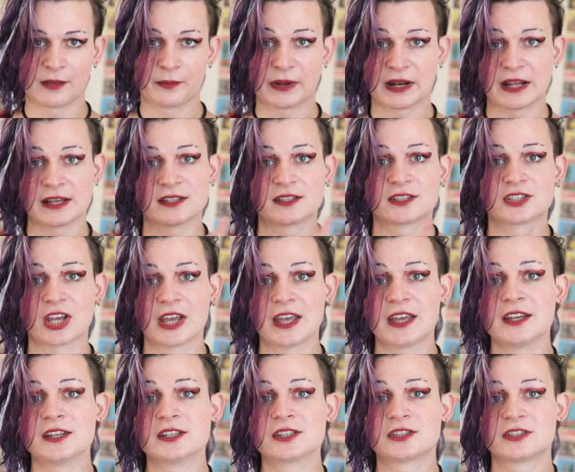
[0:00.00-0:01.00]
but has
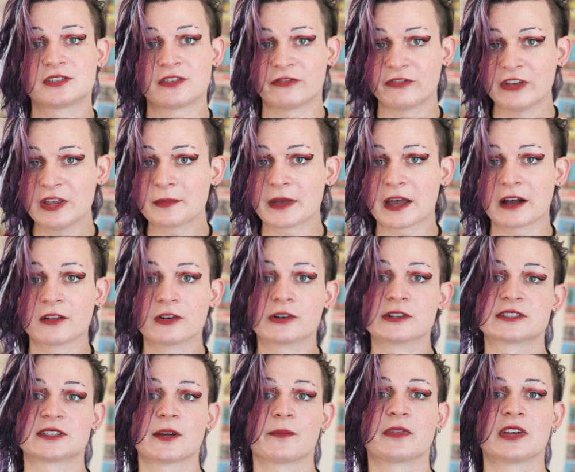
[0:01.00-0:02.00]
changed to female or
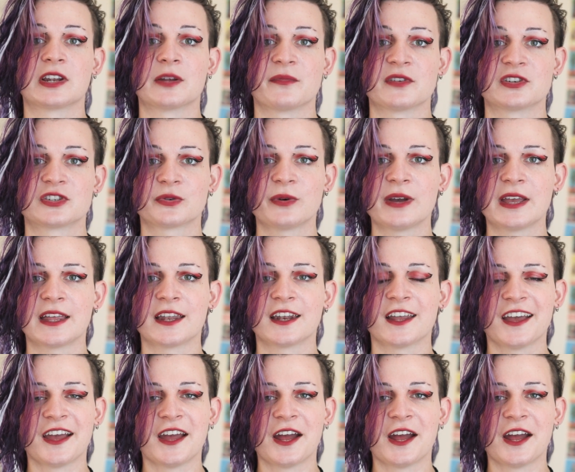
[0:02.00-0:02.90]
something in between,